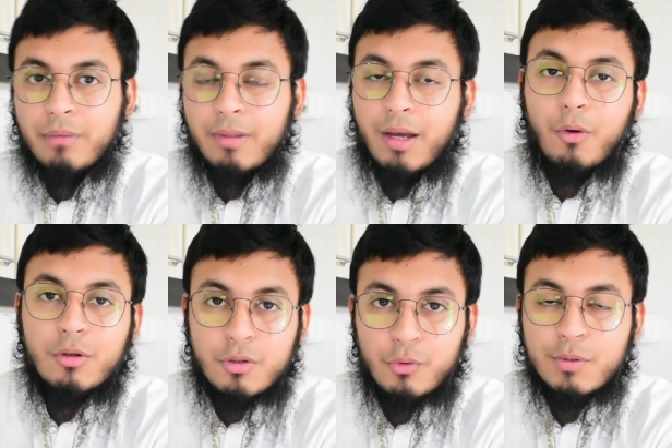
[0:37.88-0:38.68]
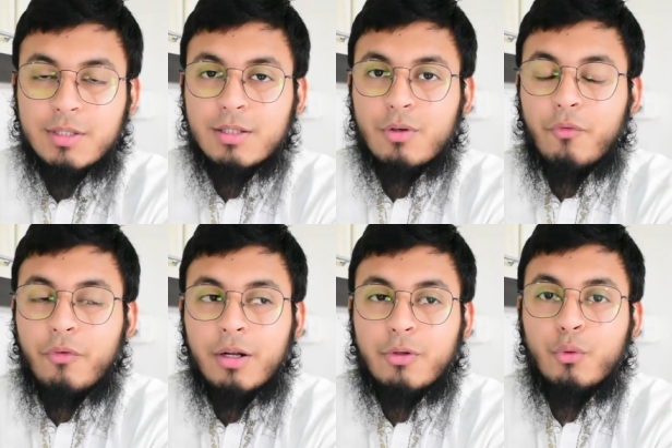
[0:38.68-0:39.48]
They can also use this
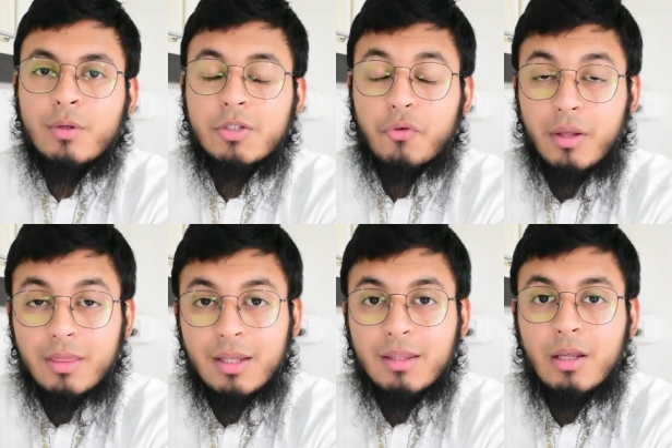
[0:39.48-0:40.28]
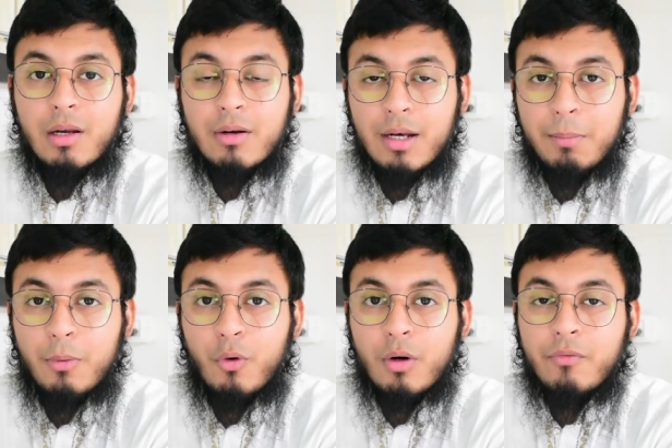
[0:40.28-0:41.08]
software to strengthen their grip
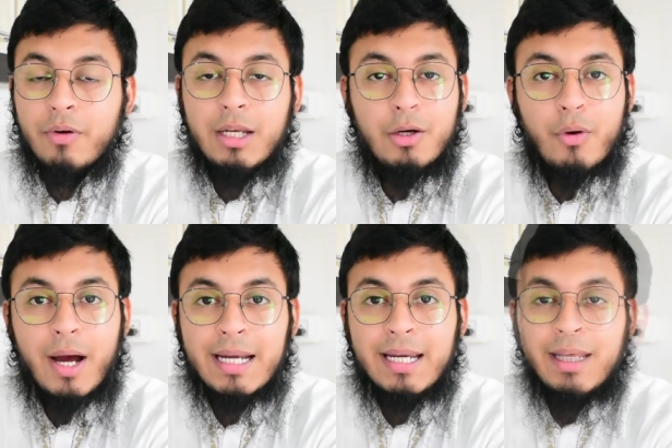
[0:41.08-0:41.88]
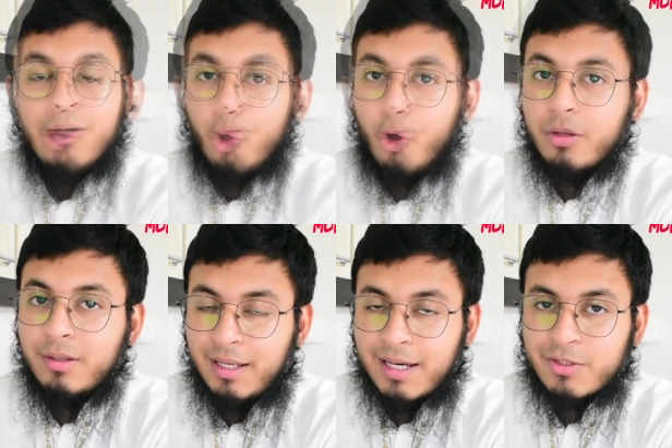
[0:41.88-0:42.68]
over video editing
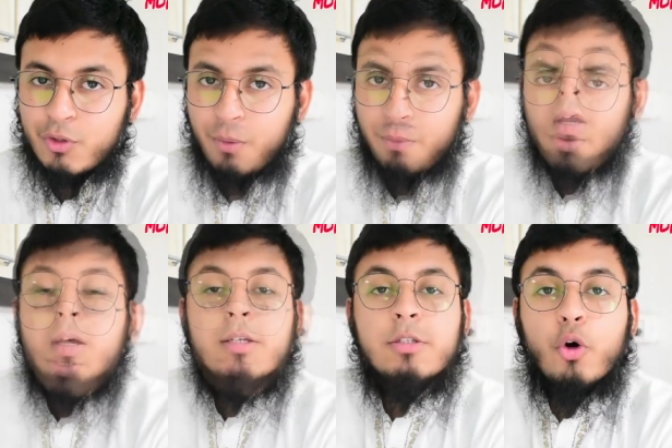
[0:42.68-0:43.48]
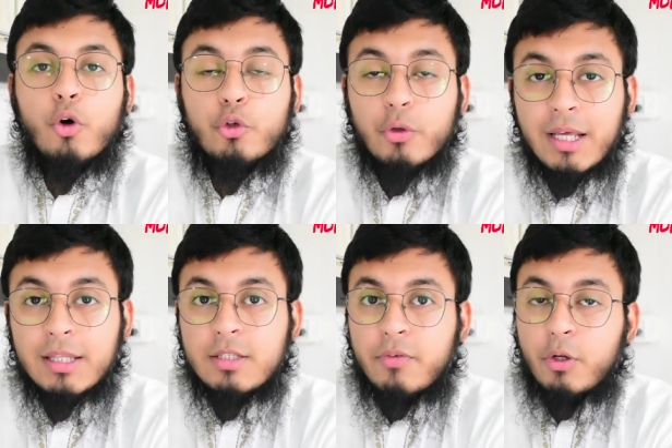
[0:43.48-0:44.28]
on desktop. So today in
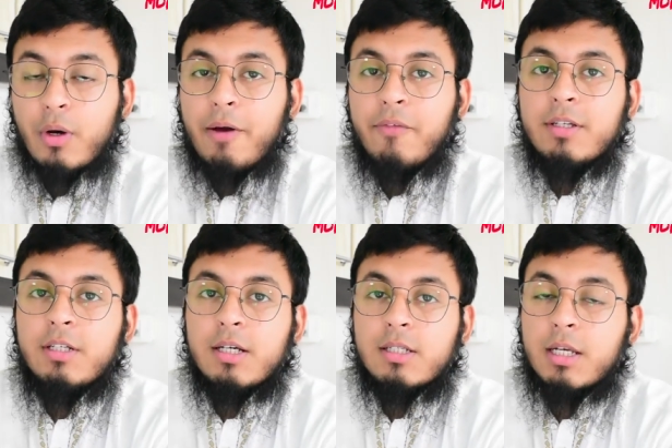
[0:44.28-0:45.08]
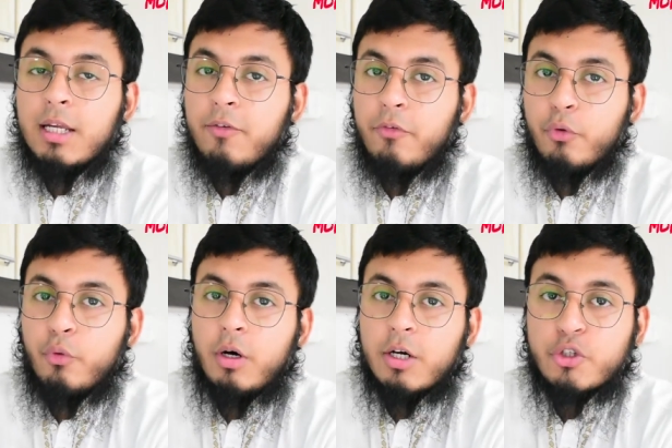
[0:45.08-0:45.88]
this video I will just give
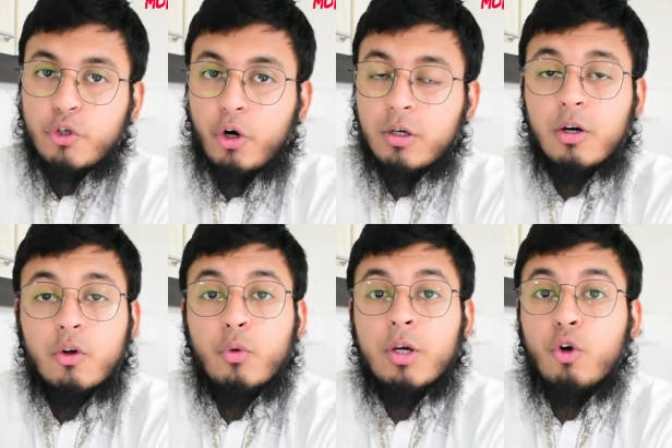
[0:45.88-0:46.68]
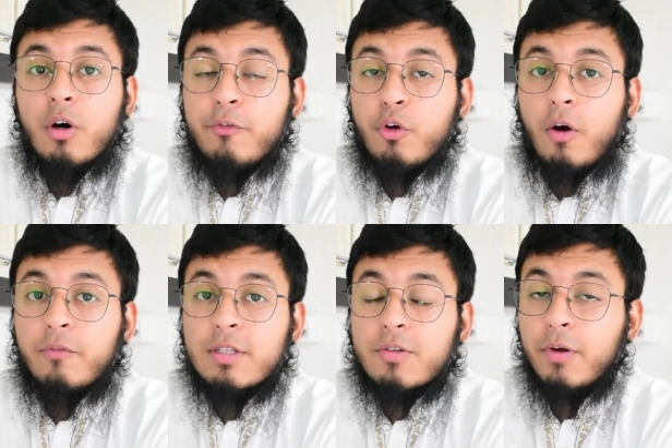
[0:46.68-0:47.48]
you a short or quick overview
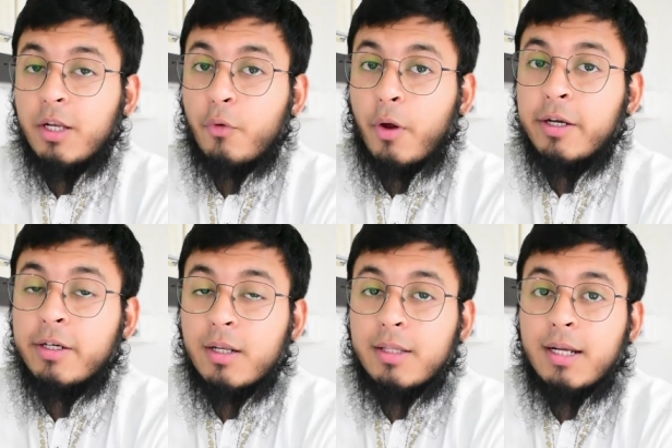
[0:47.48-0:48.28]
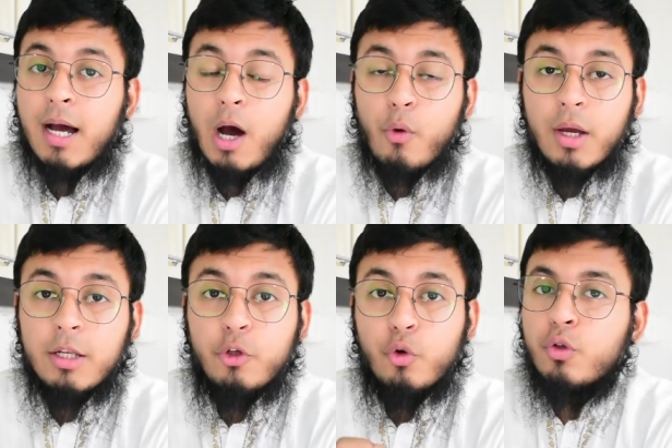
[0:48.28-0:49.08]
of this video editor that how can
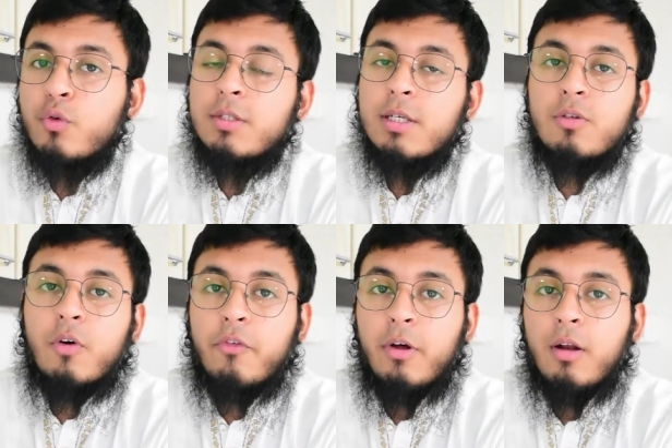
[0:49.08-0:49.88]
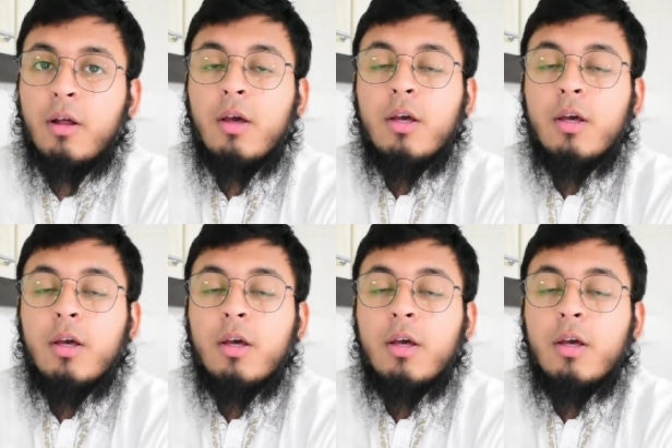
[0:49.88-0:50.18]
you use this software